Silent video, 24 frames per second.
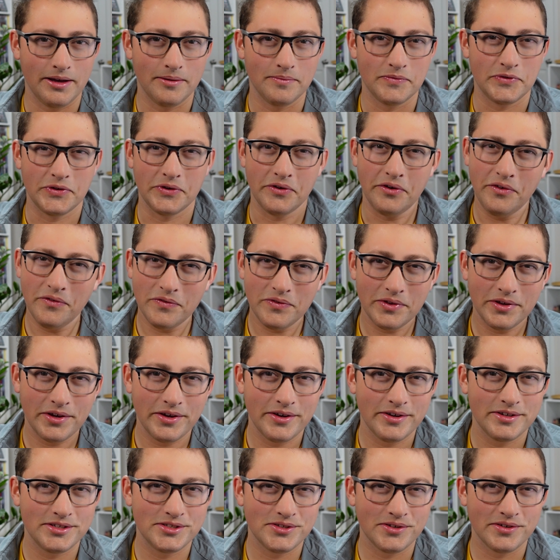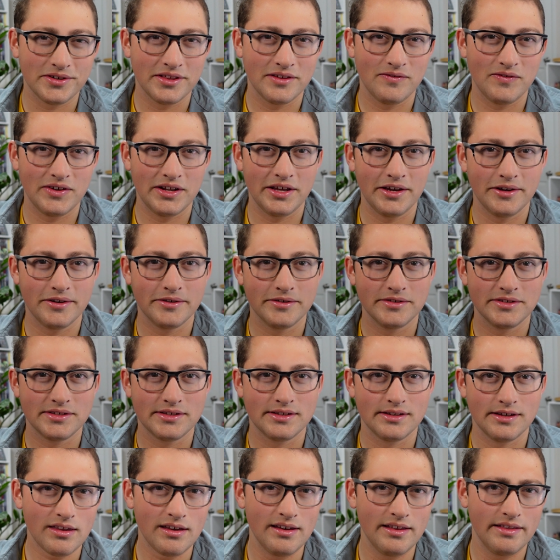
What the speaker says: So hopefully you enjoy the videos.